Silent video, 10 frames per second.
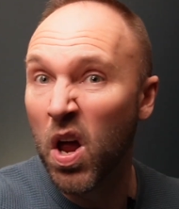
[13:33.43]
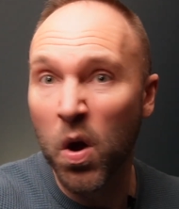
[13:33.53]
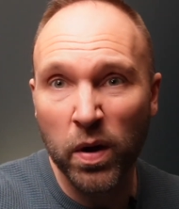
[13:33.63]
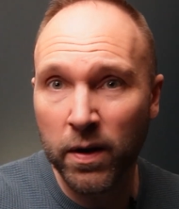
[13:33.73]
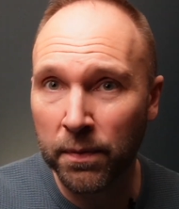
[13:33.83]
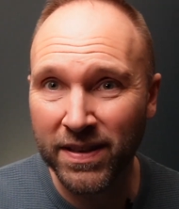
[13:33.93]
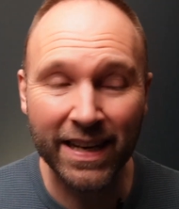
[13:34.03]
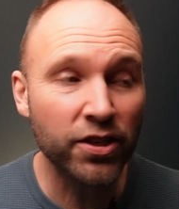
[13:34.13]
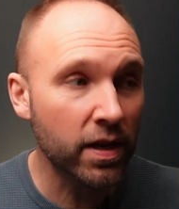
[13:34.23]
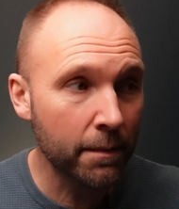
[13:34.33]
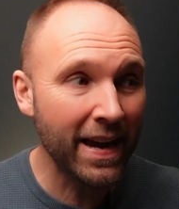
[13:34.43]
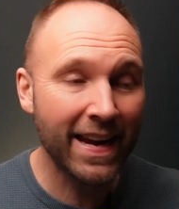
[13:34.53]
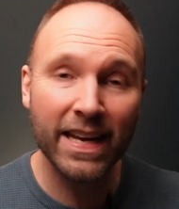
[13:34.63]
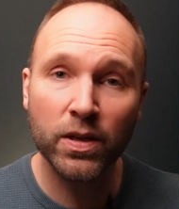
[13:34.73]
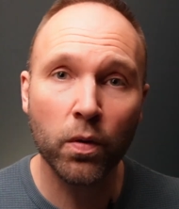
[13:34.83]
we could potentially make
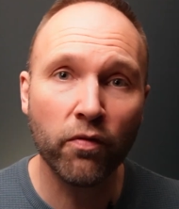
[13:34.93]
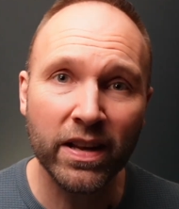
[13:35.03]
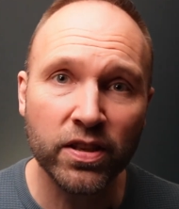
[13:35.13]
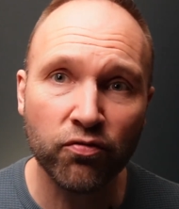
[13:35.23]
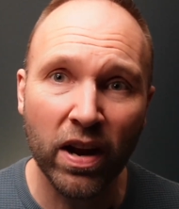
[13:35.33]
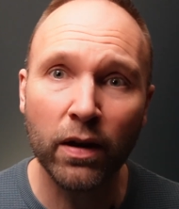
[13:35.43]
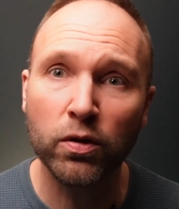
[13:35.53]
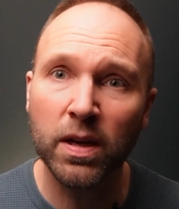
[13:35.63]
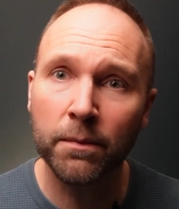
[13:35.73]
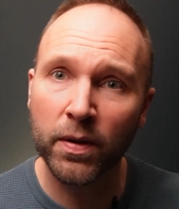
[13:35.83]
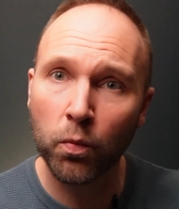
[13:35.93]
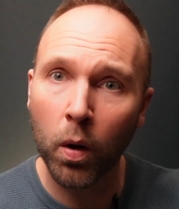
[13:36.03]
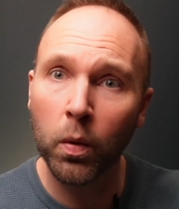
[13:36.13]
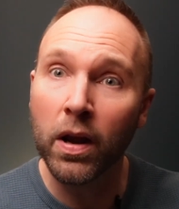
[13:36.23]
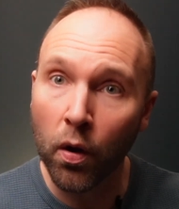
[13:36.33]
it into a rent-to-rent or something while
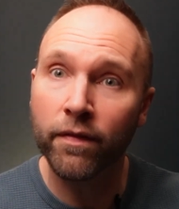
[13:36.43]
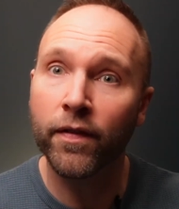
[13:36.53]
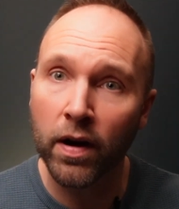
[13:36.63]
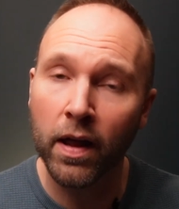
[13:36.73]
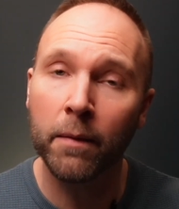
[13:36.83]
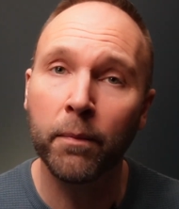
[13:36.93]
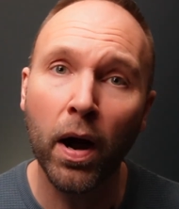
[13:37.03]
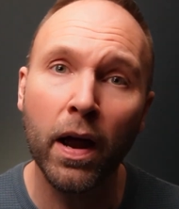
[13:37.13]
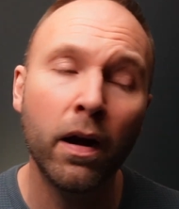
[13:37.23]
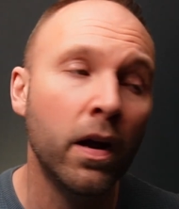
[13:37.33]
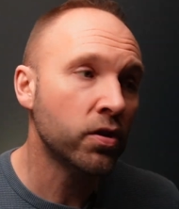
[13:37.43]
we look for another buyer.